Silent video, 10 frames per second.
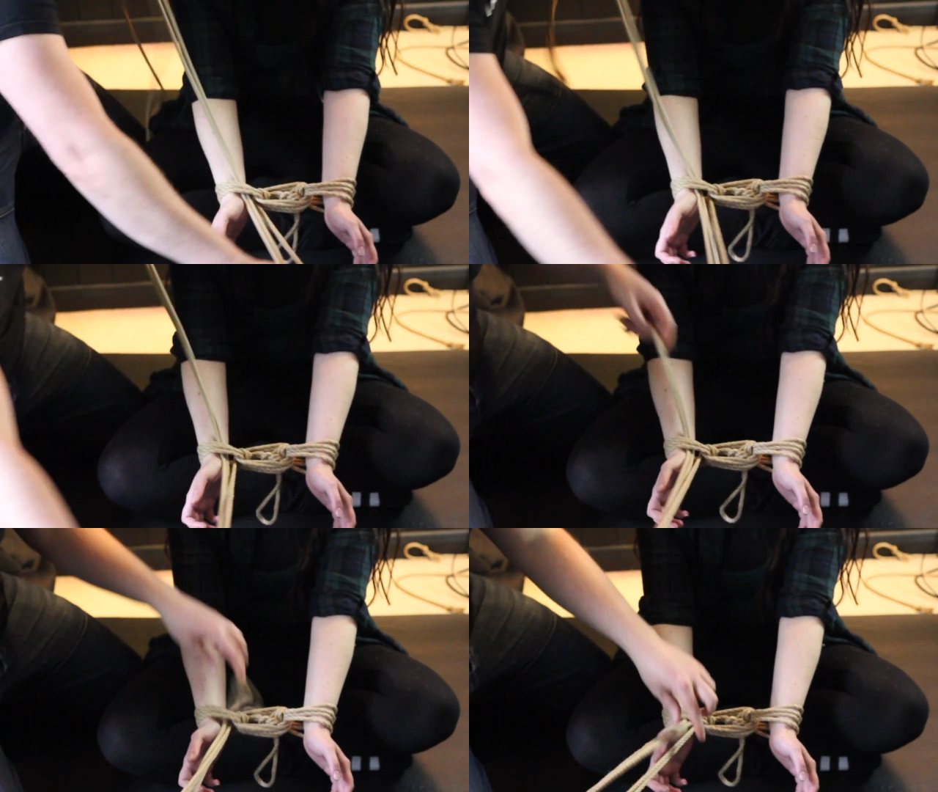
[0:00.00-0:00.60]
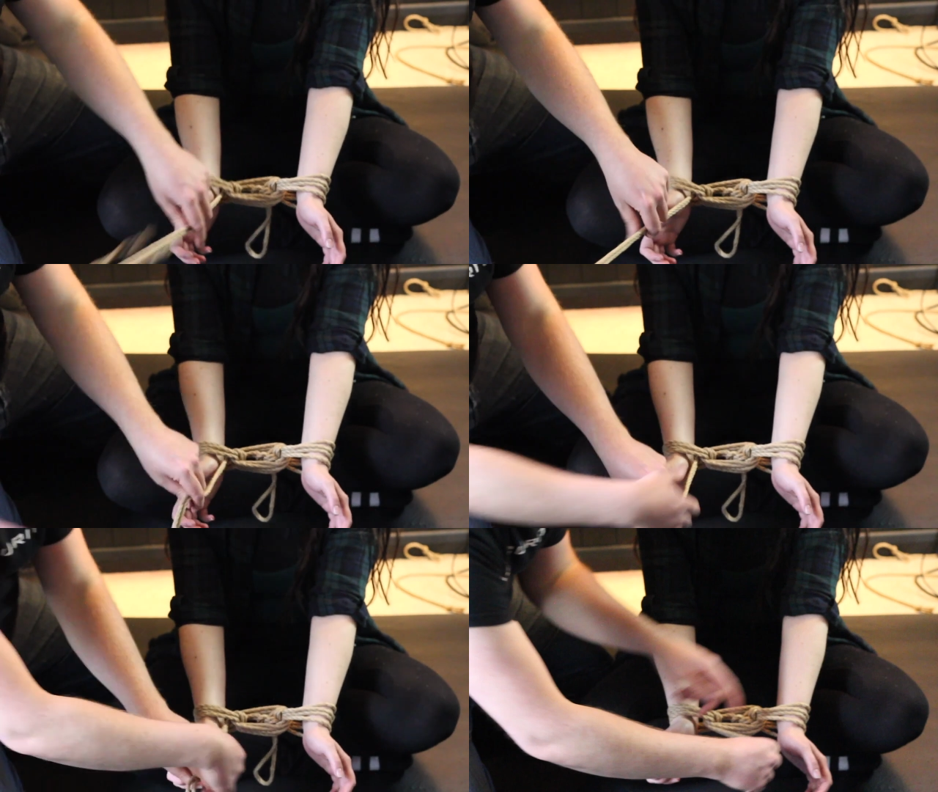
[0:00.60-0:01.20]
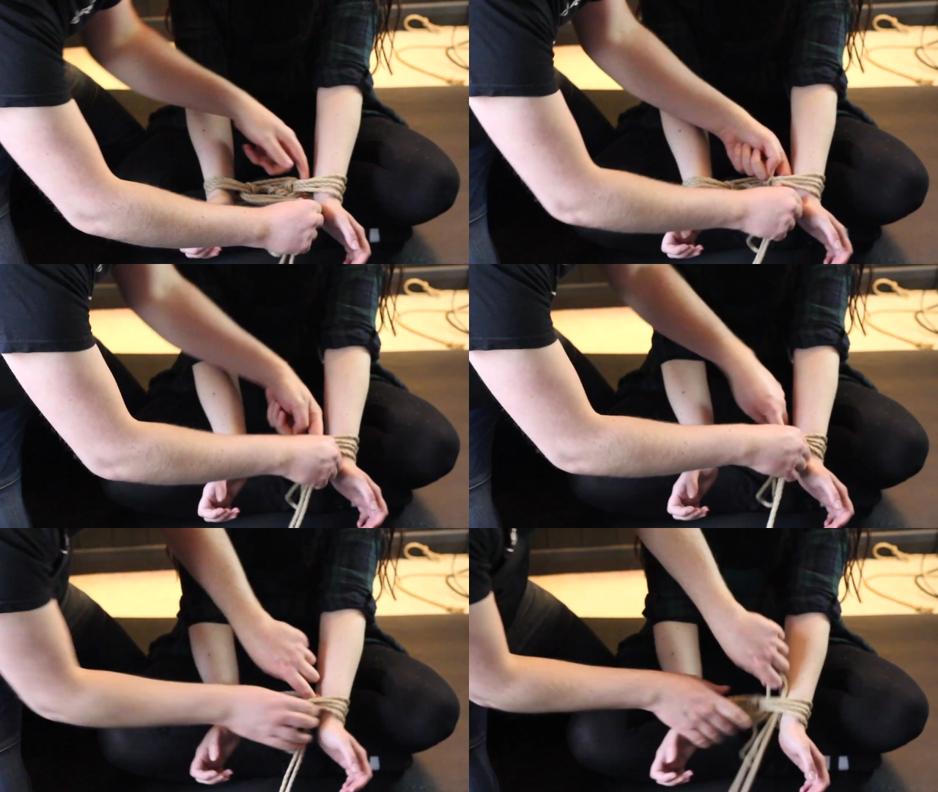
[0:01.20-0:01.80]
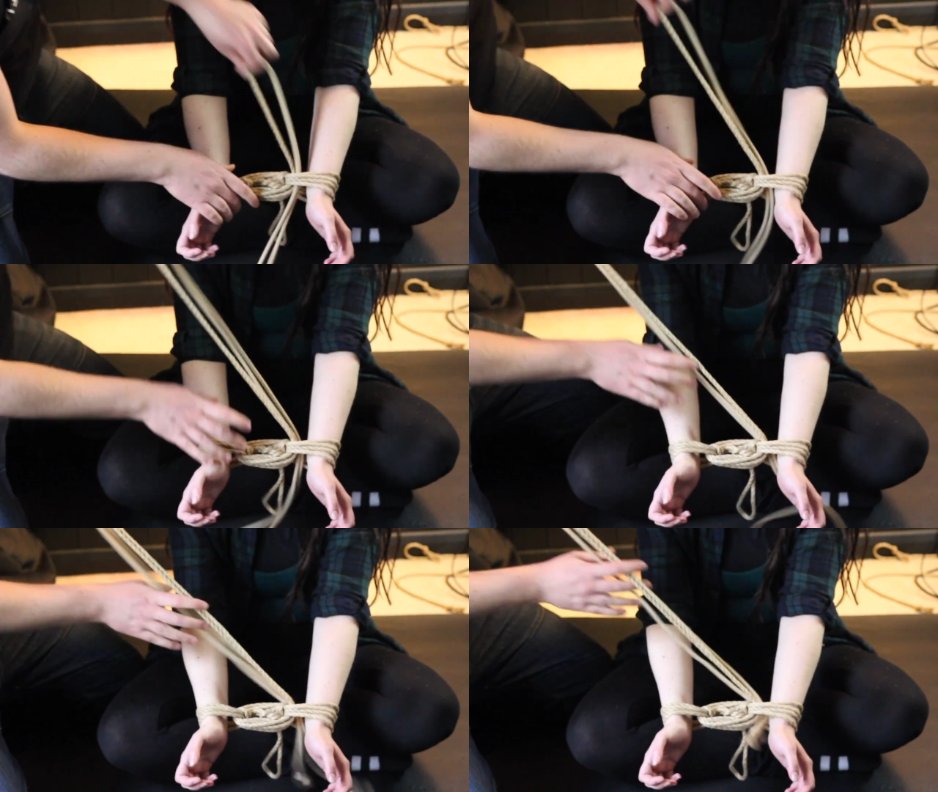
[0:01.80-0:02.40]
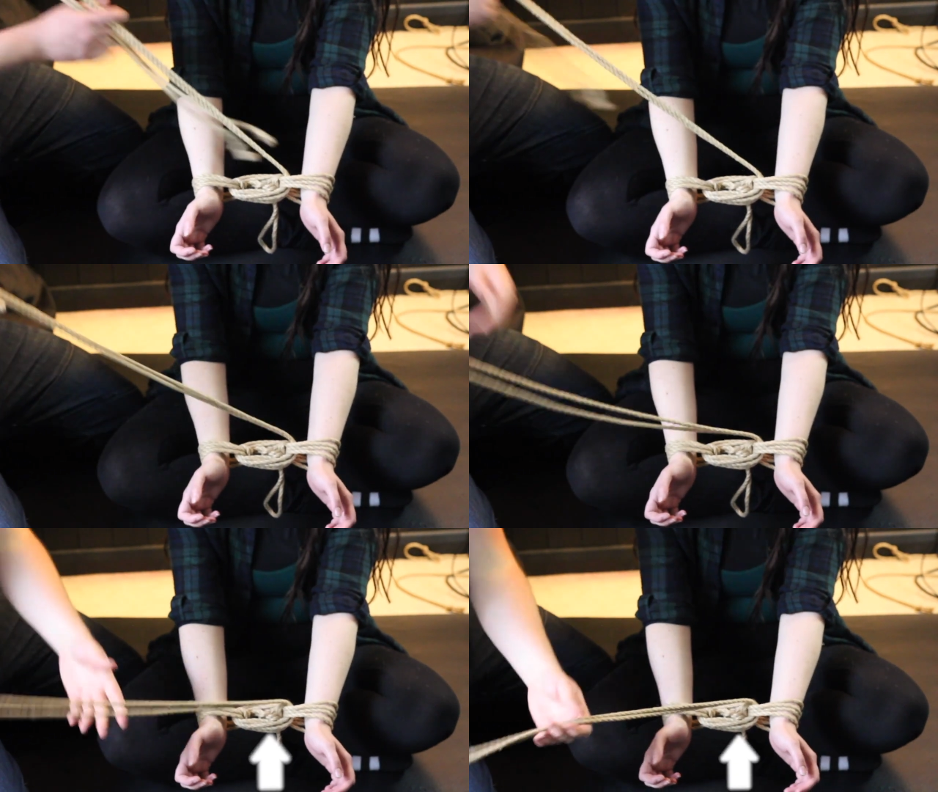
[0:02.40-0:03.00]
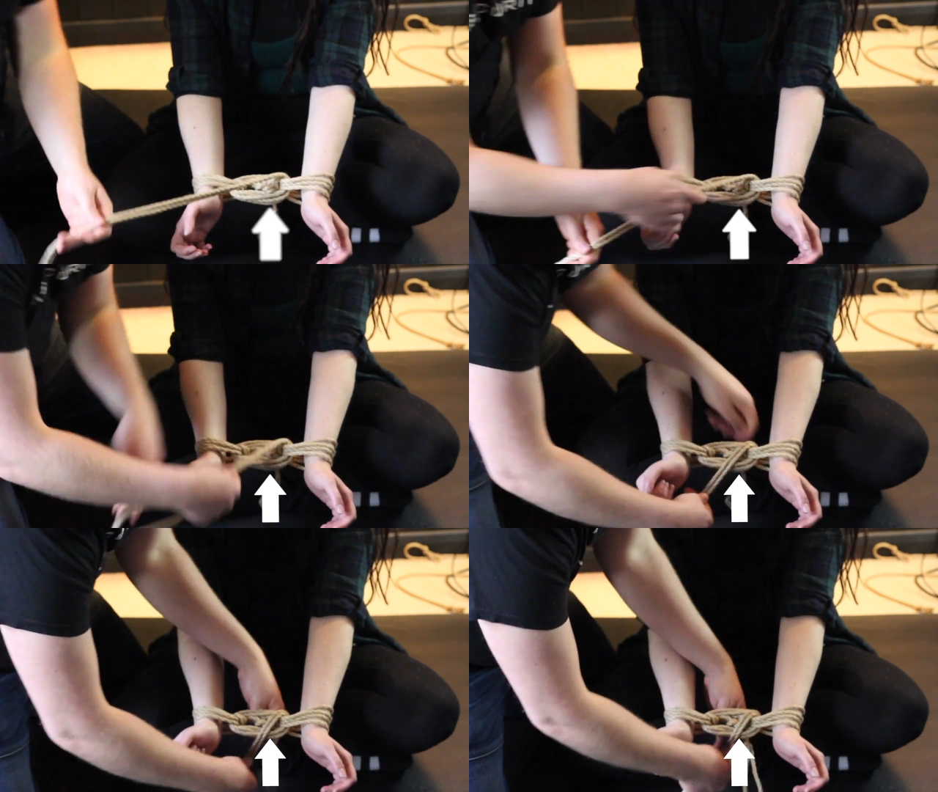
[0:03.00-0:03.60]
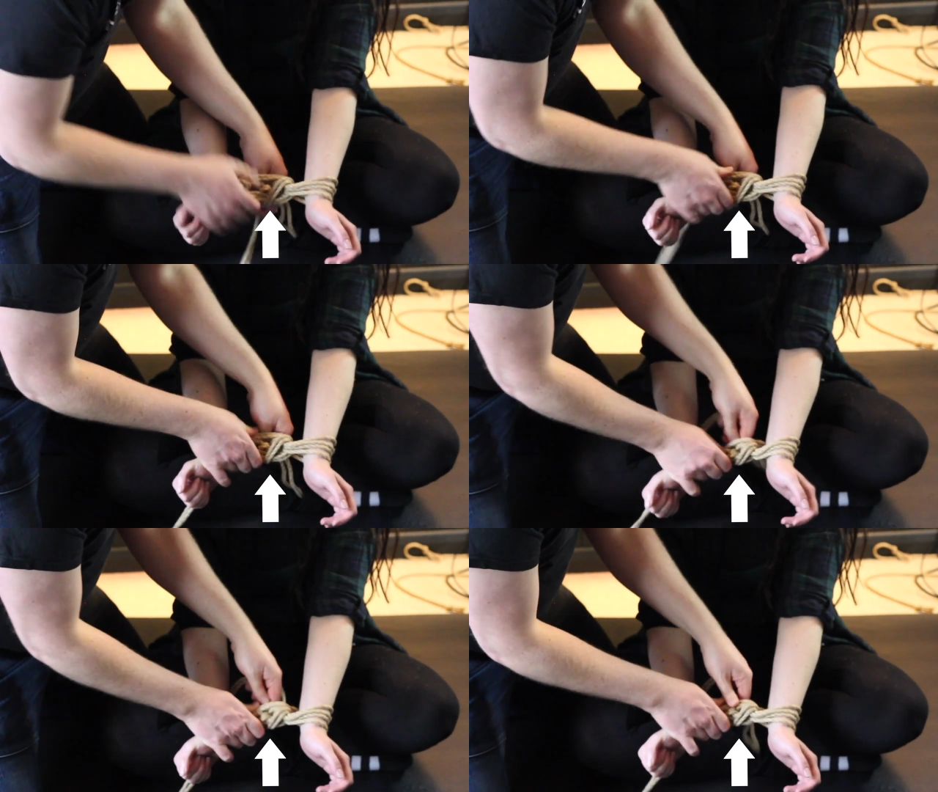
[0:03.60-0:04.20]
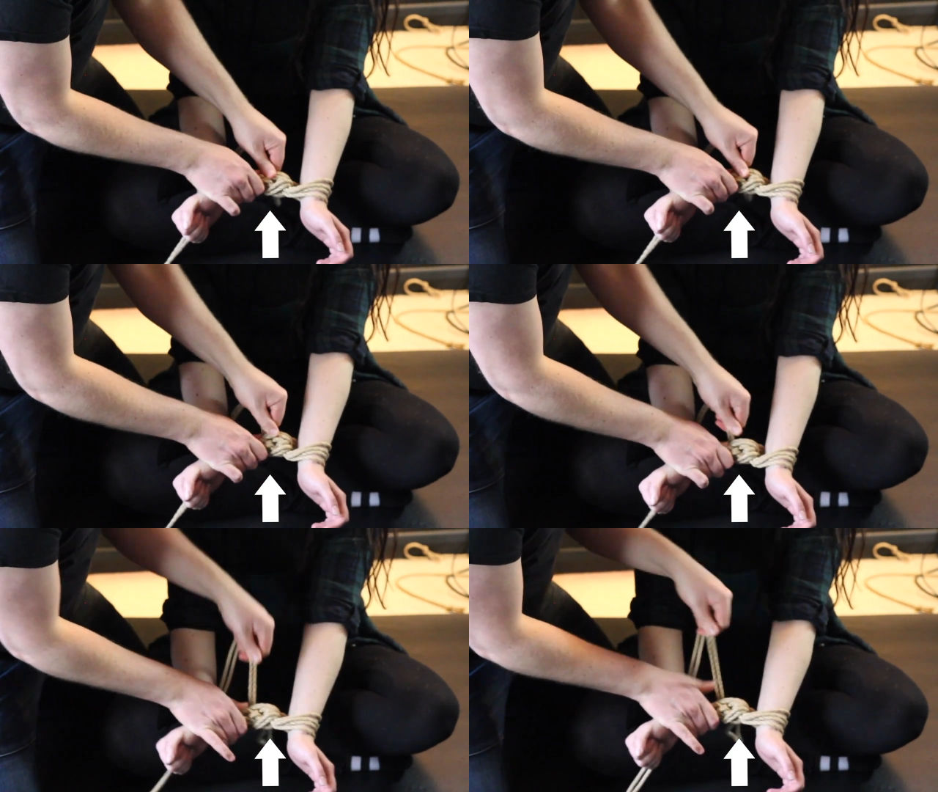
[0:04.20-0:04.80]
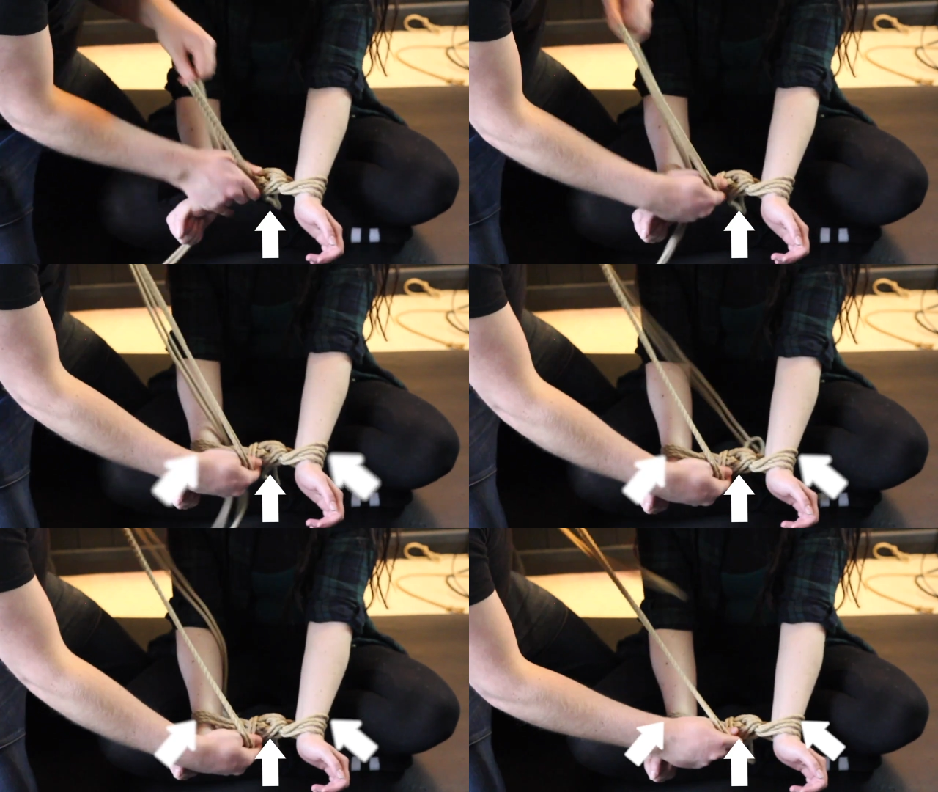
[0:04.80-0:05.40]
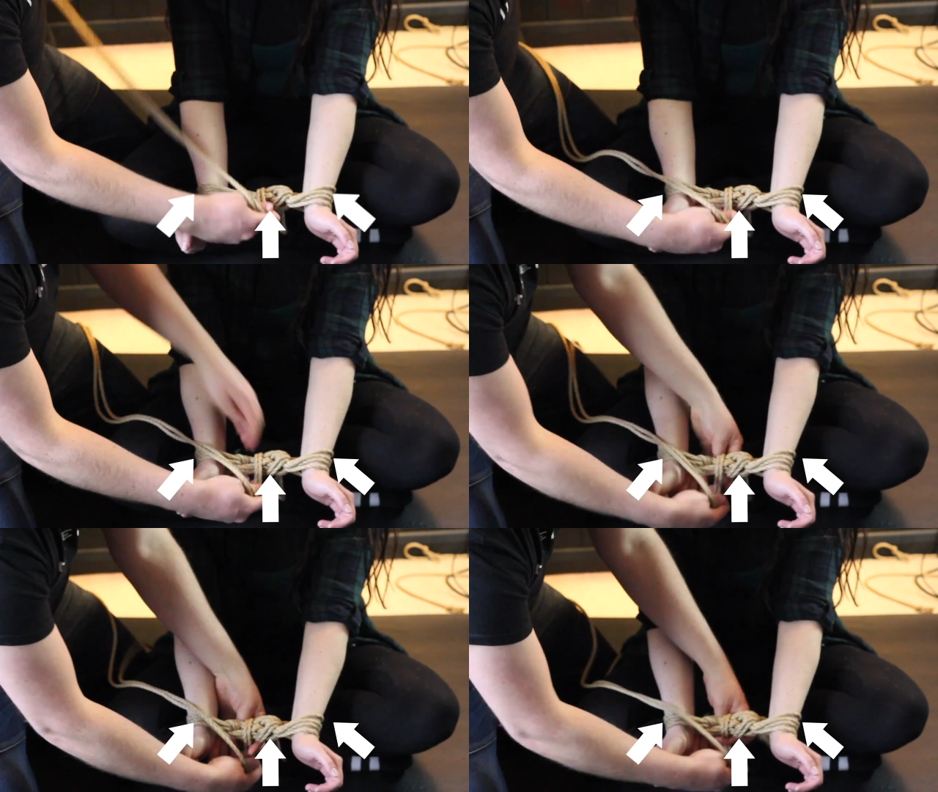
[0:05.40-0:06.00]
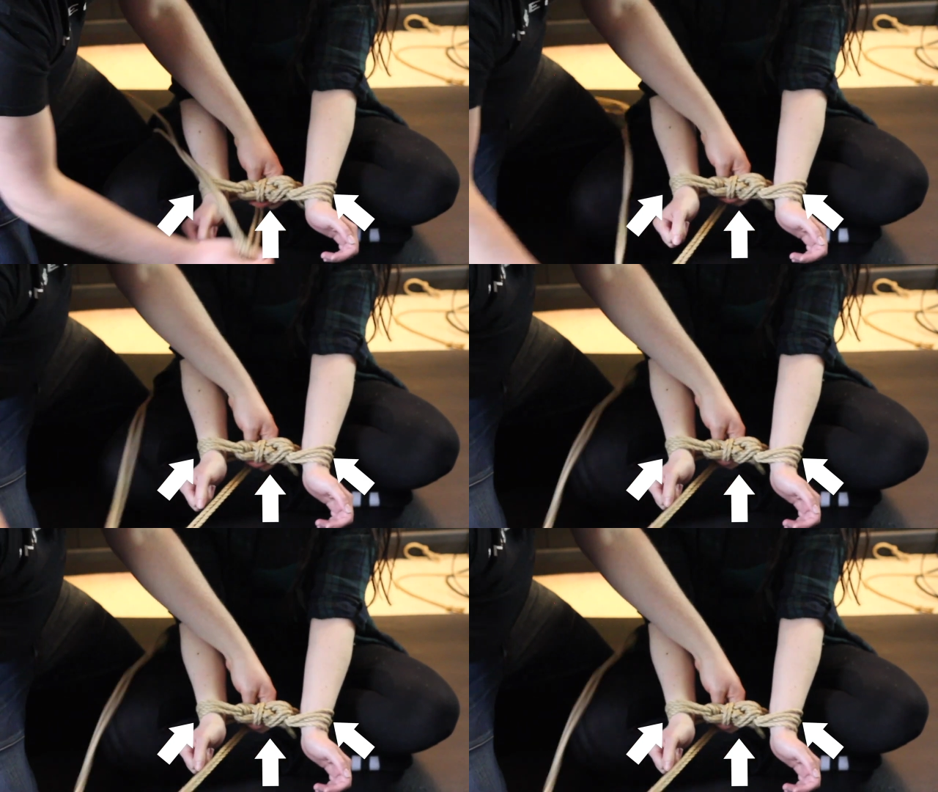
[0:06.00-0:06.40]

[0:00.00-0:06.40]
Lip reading: (no speaker visible)